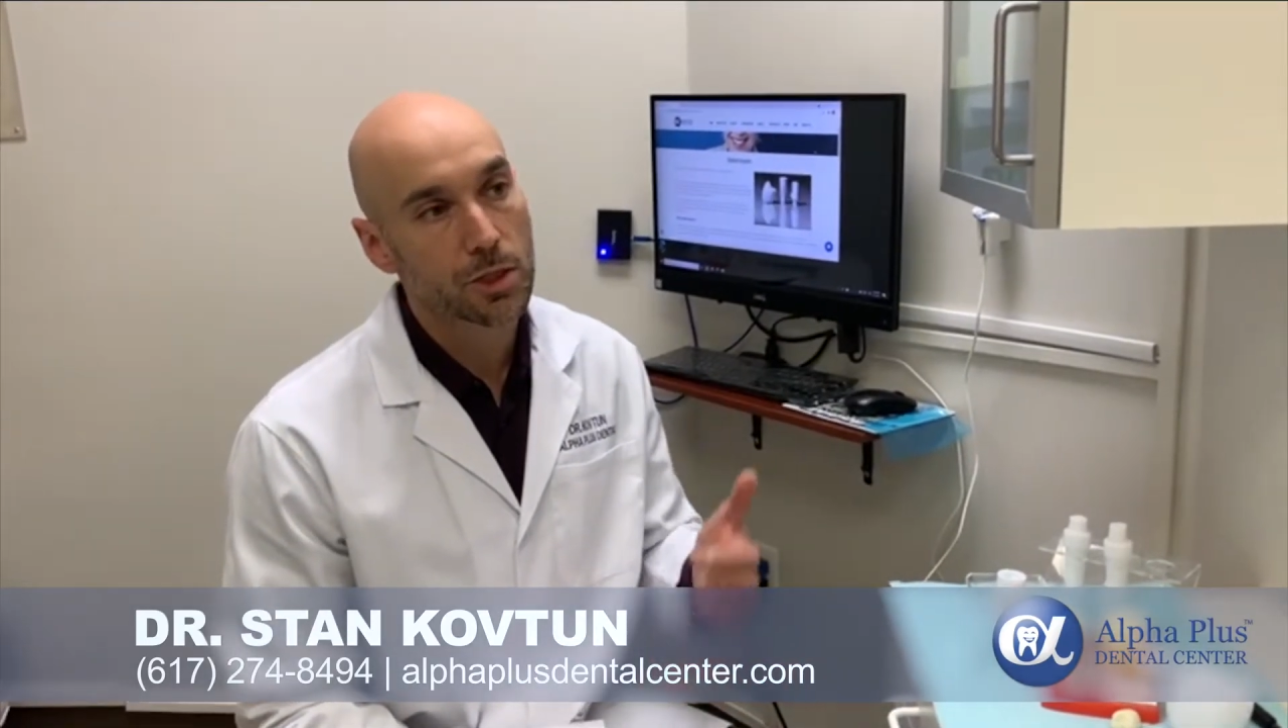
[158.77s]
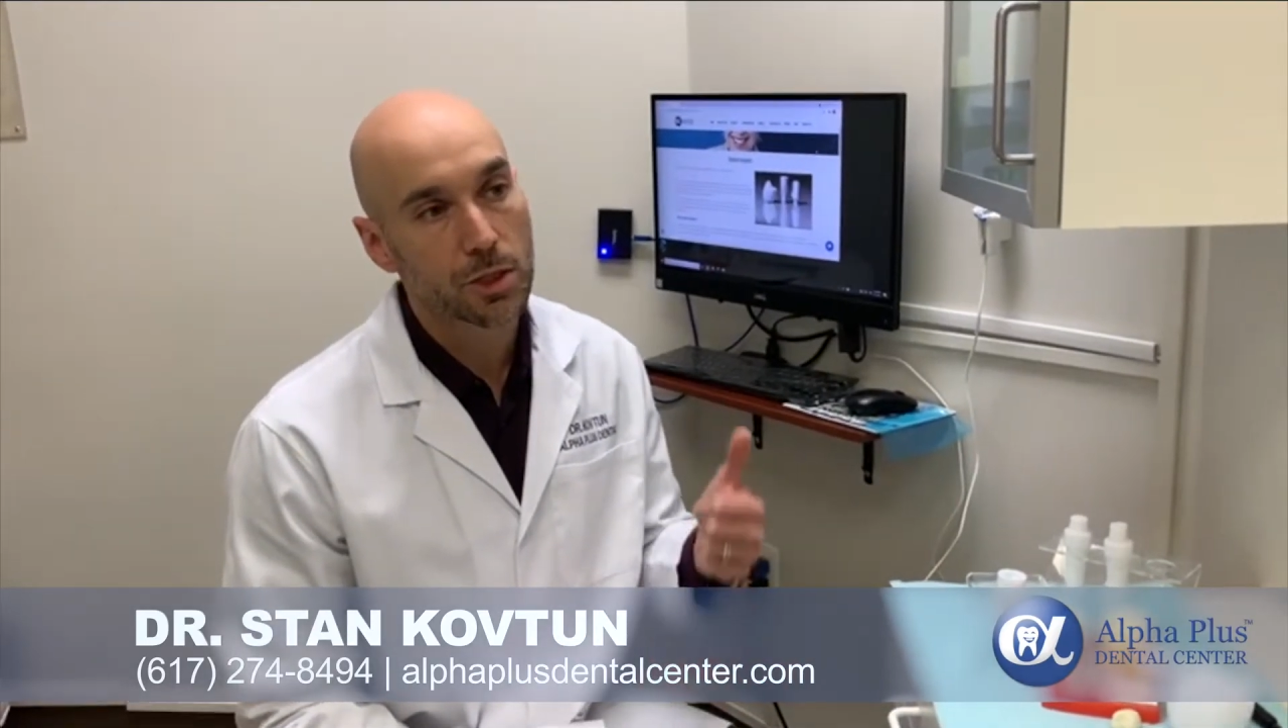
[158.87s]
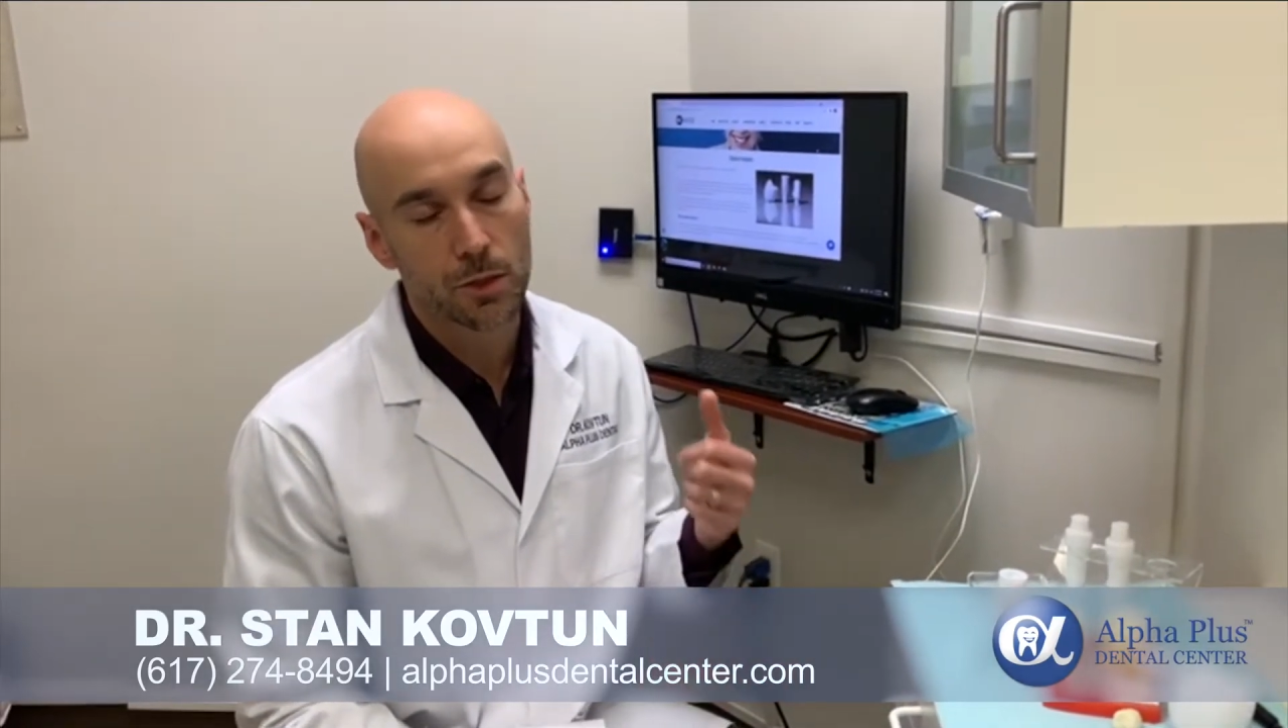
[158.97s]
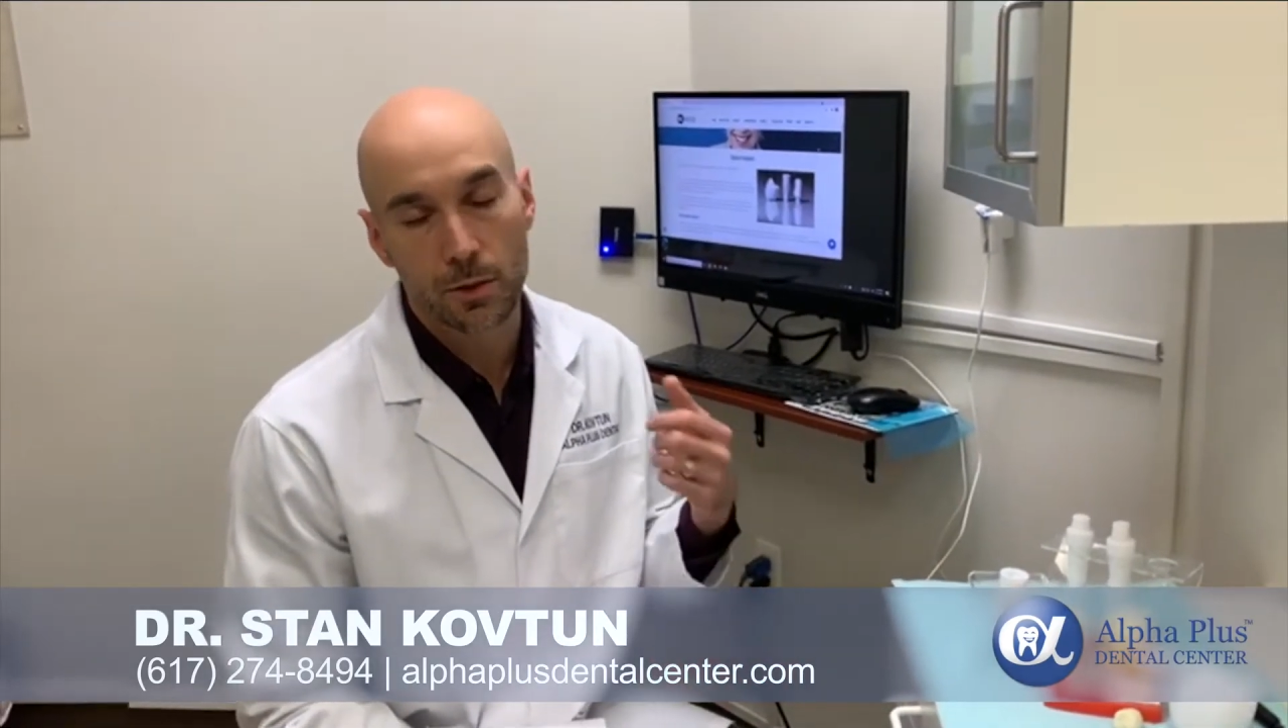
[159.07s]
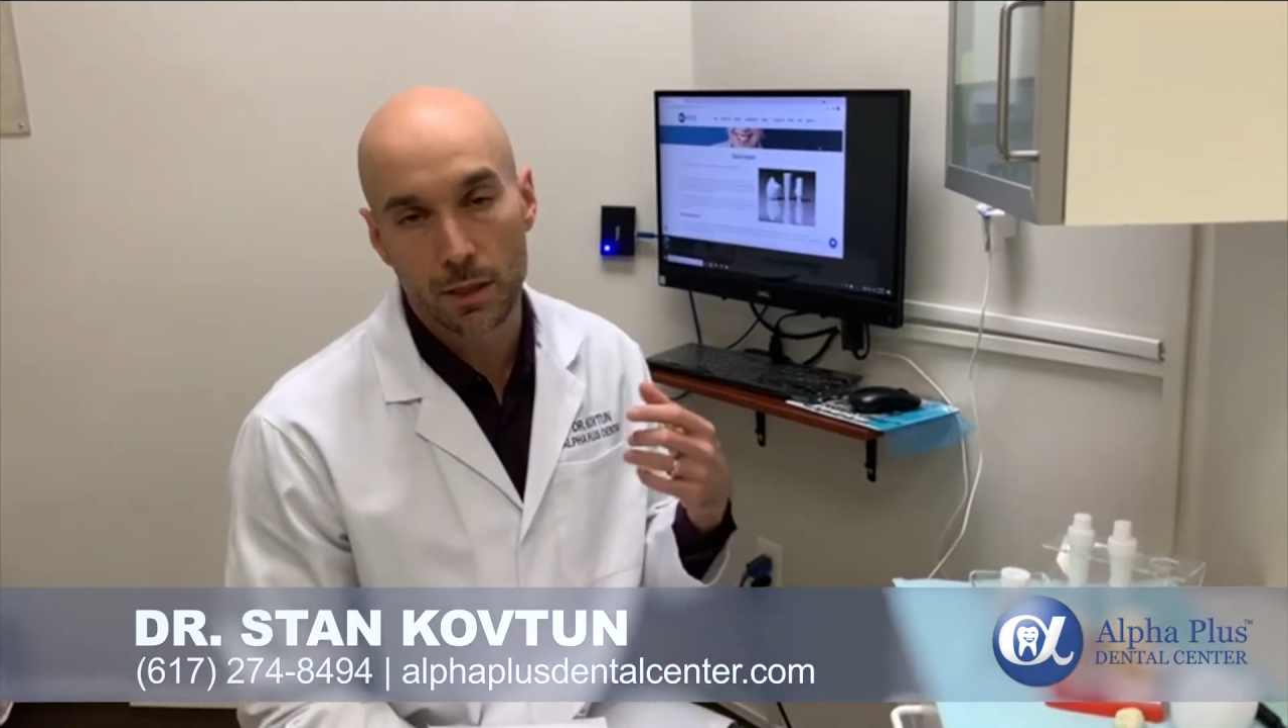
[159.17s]

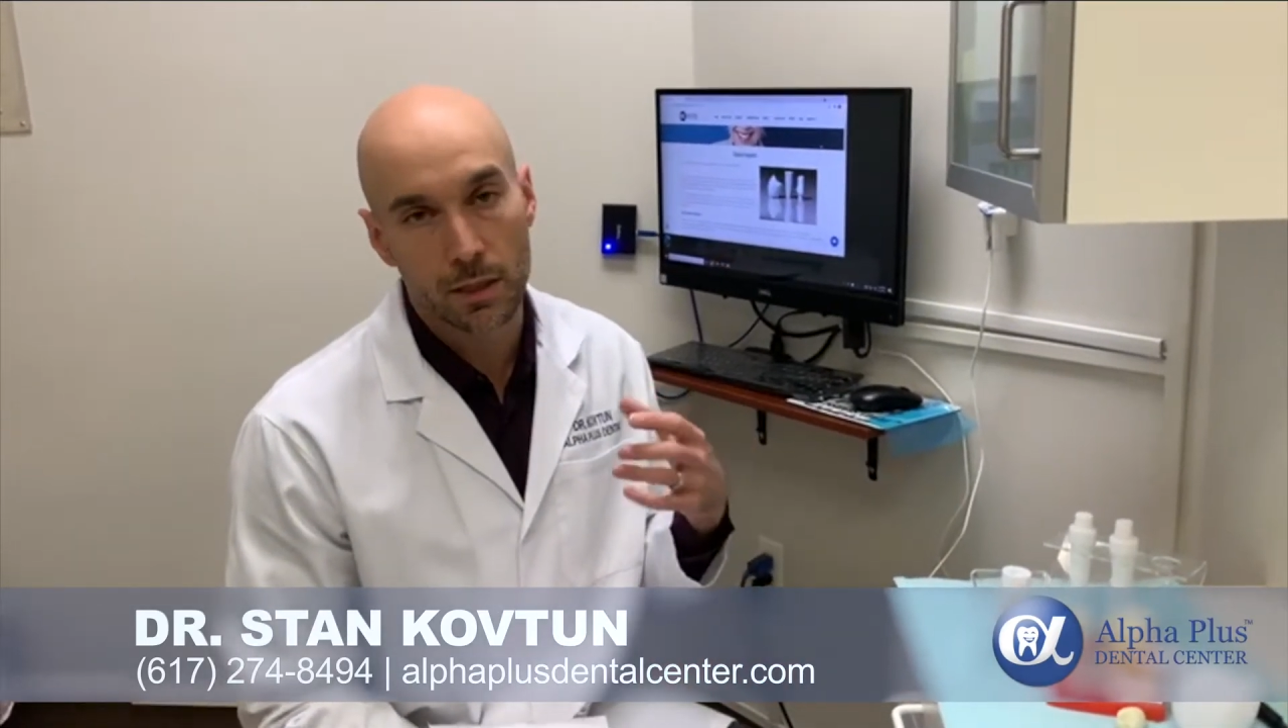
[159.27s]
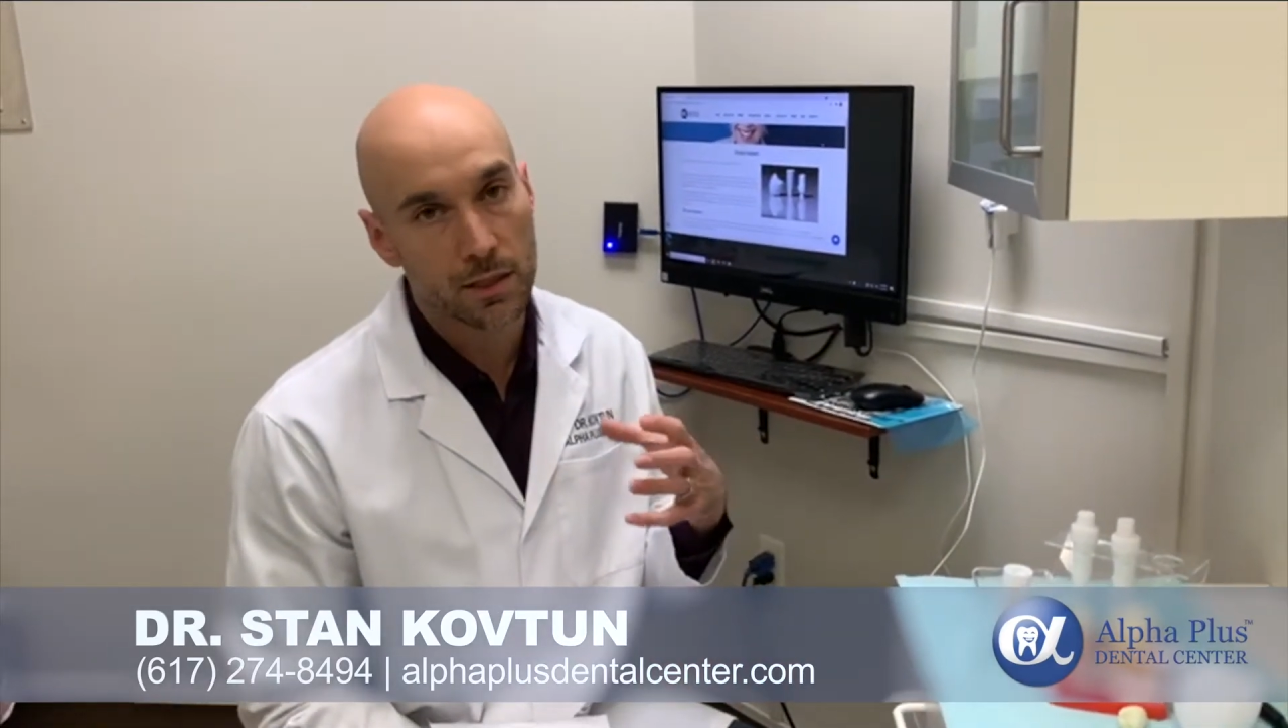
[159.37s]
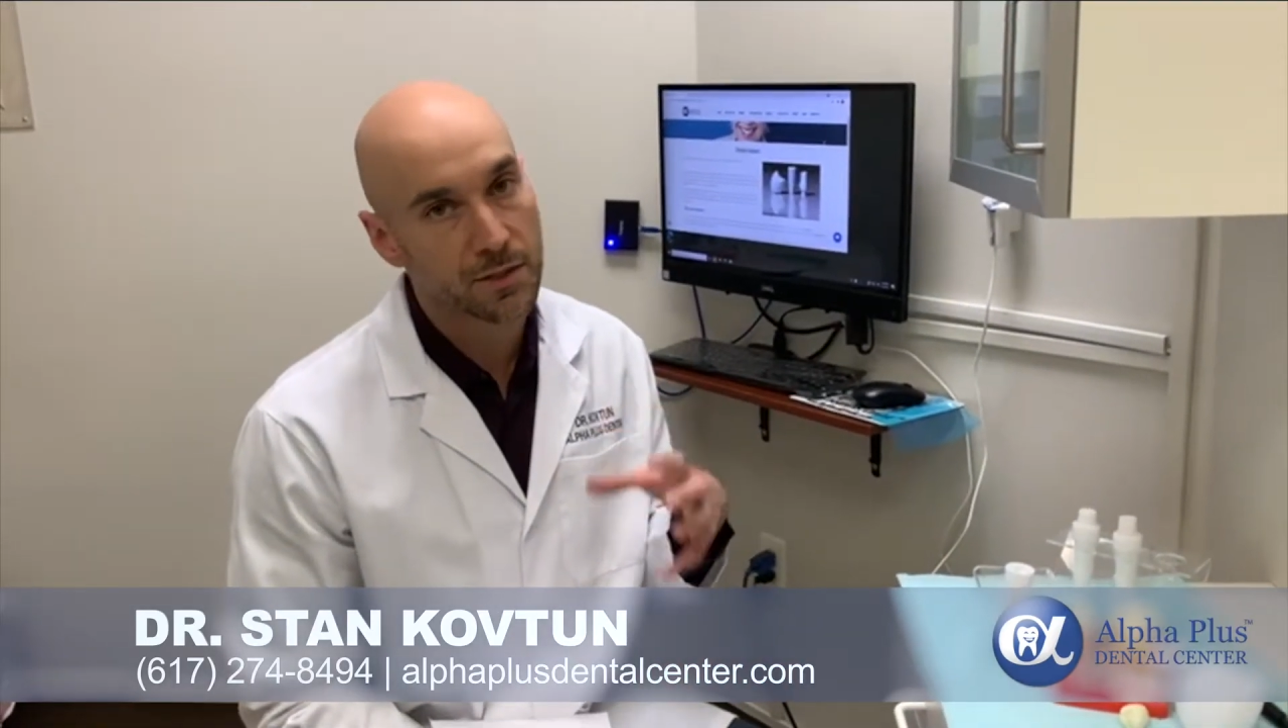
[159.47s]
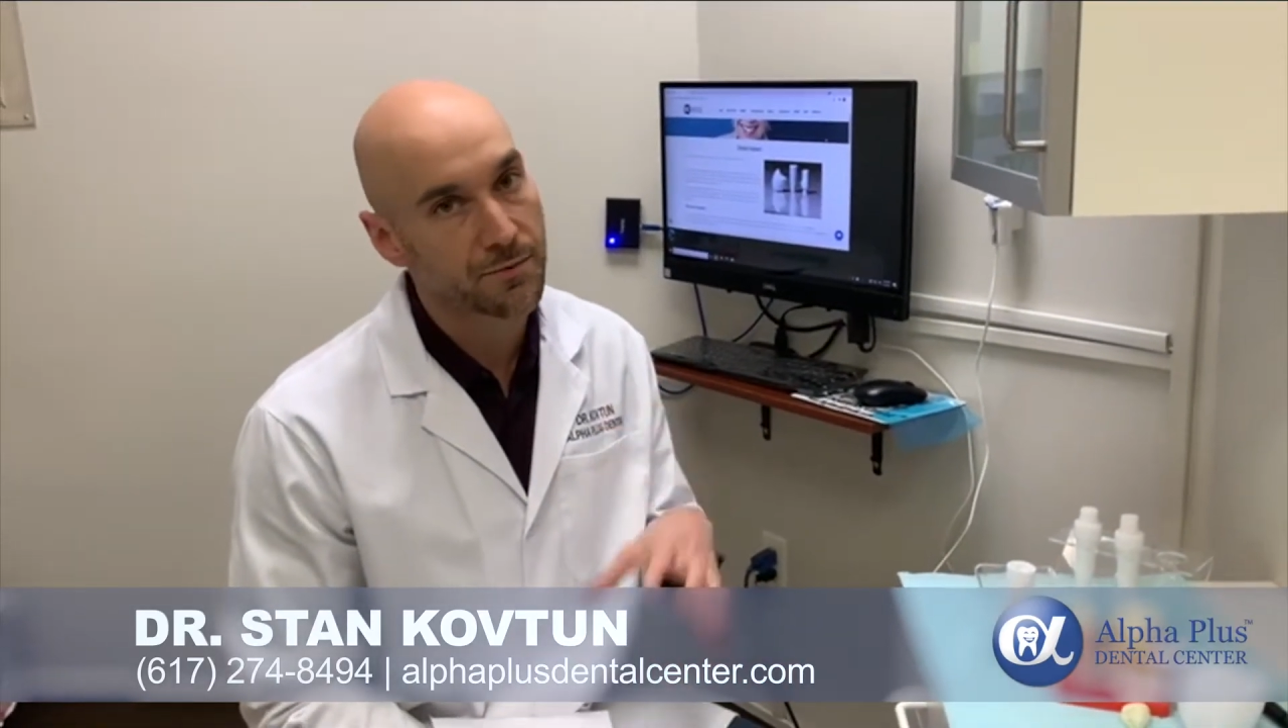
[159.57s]
sodas,